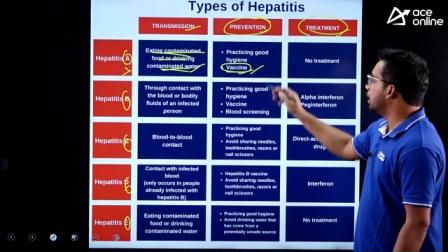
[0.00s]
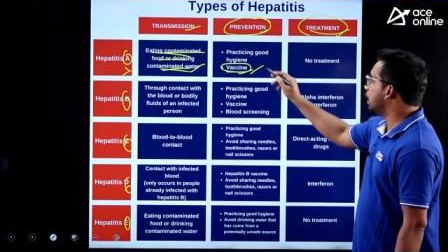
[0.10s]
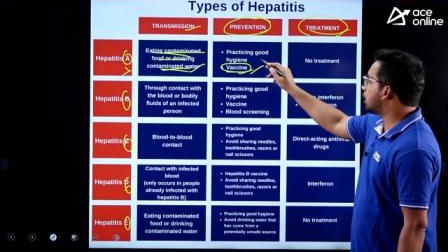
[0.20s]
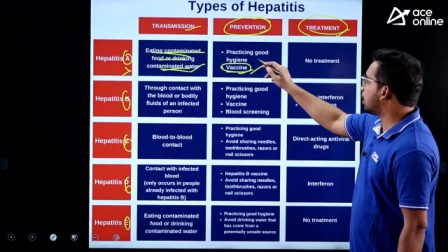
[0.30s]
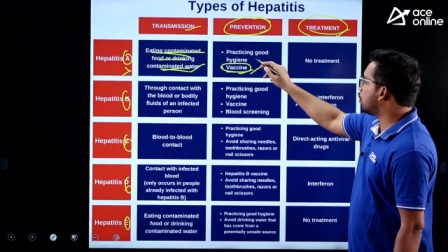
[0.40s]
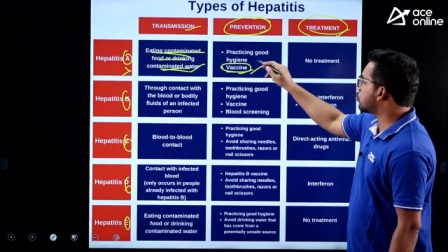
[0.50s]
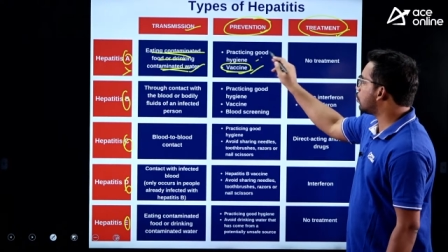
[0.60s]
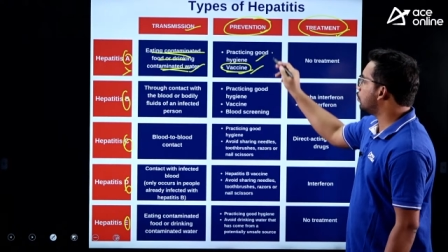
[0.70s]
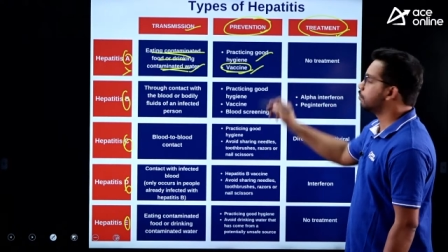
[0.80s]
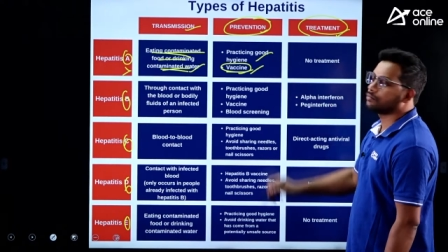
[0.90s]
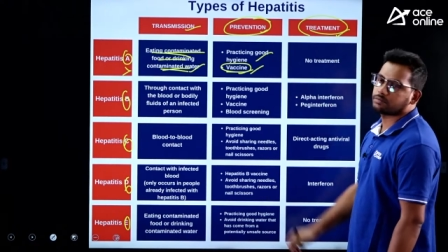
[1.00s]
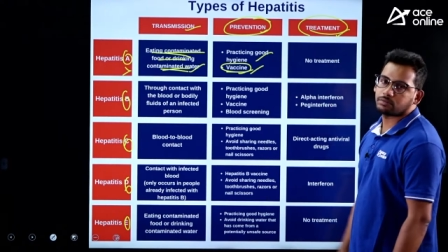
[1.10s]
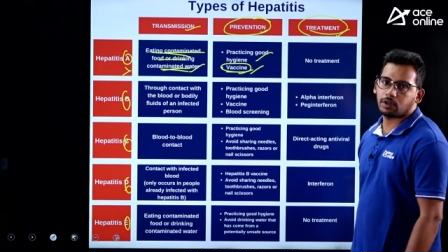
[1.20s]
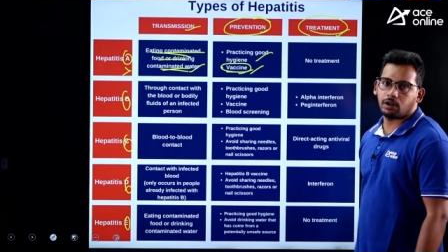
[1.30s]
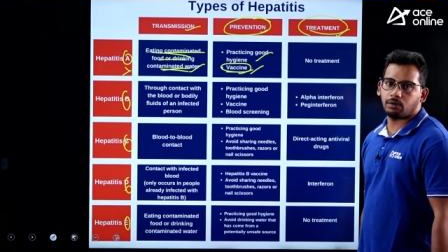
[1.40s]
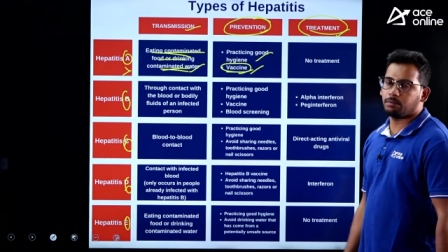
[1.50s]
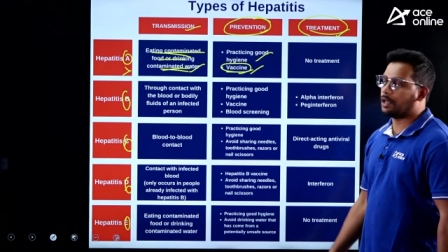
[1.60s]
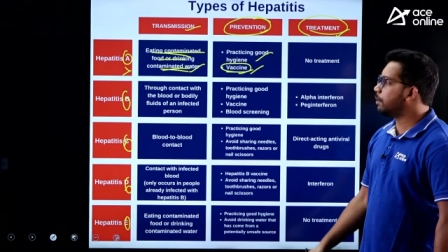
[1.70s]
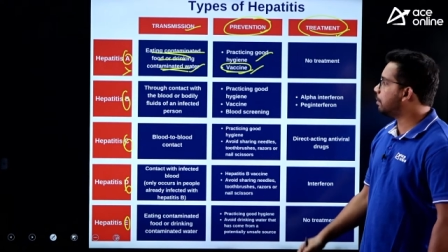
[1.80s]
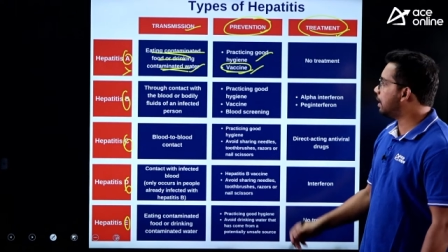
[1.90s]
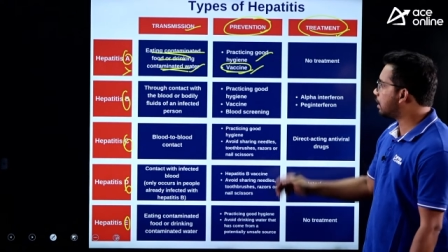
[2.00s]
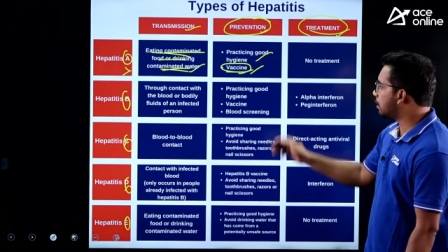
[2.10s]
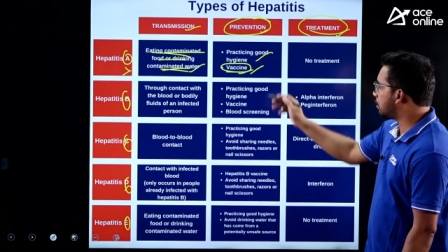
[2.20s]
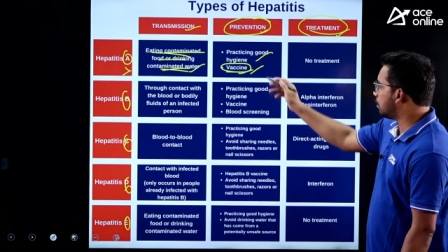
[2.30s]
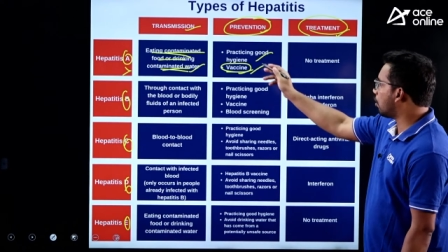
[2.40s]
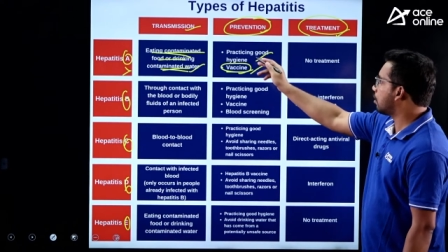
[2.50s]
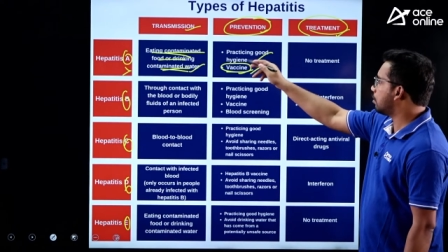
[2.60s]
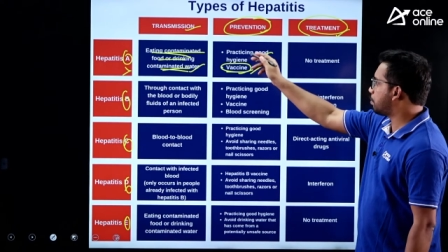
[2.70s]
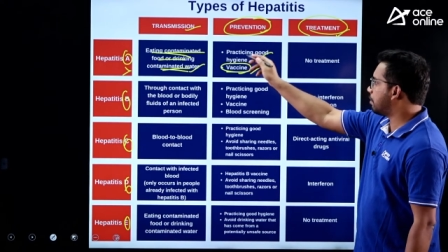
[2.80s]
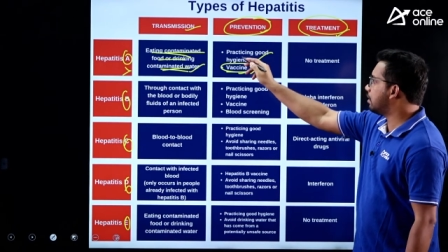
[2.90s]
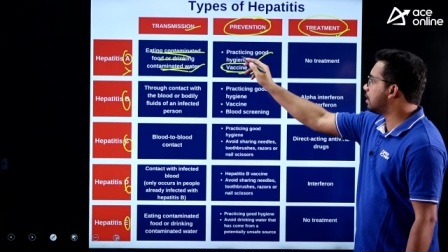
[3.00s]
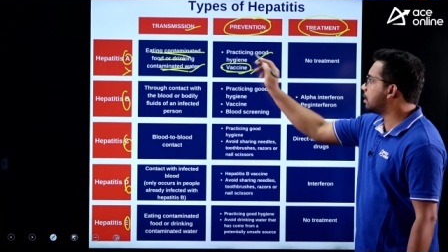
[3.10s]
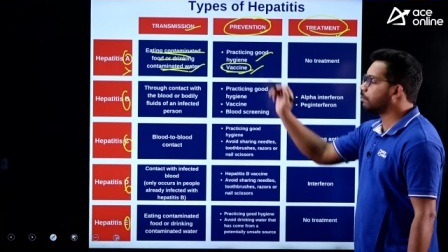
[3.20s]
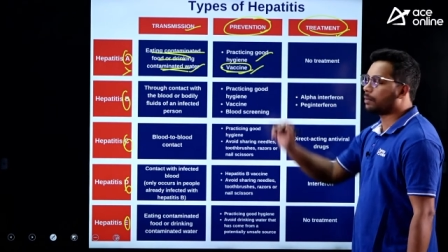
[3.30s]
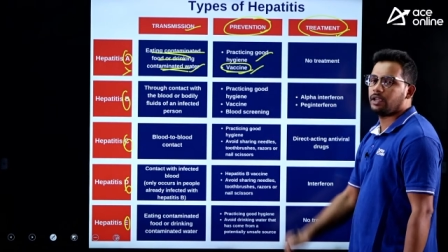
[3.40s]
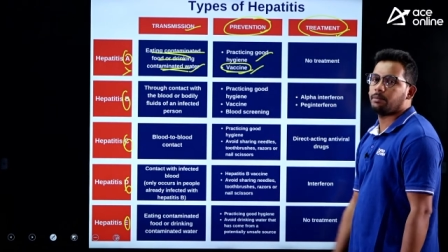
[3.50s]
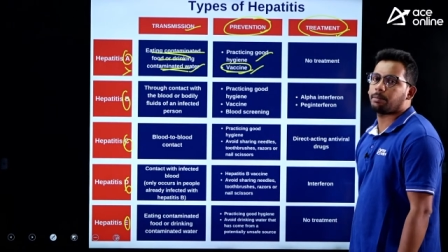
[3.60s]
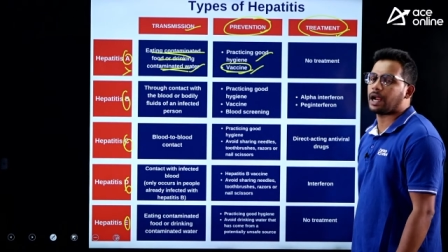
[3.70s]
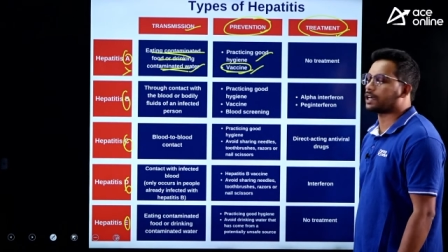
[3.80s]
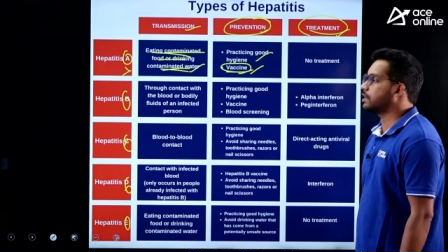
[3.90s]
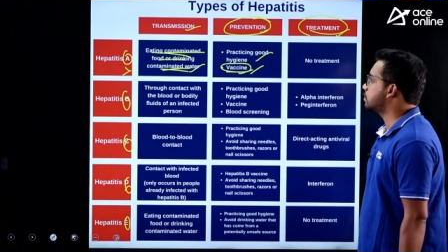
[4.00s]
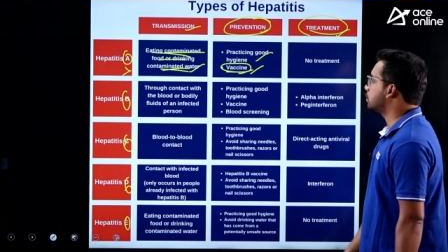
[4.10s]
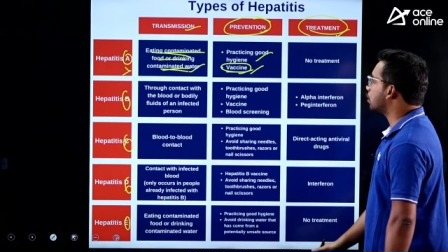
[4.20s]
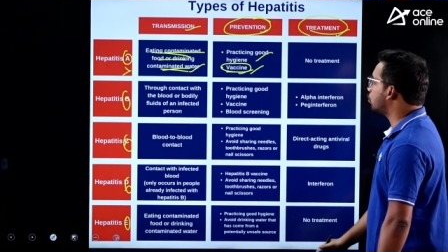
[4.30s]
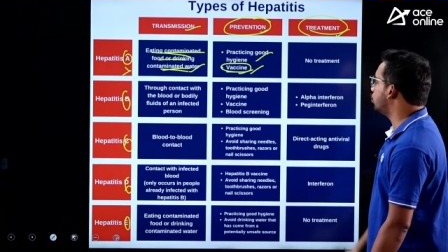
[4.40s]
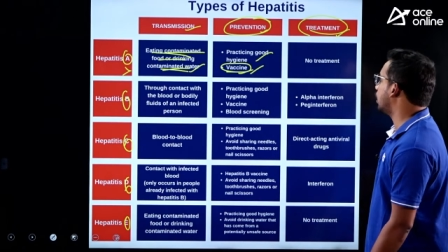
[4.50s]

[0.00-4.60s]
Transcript: It can also uh, eliminated or prevented by practicing the good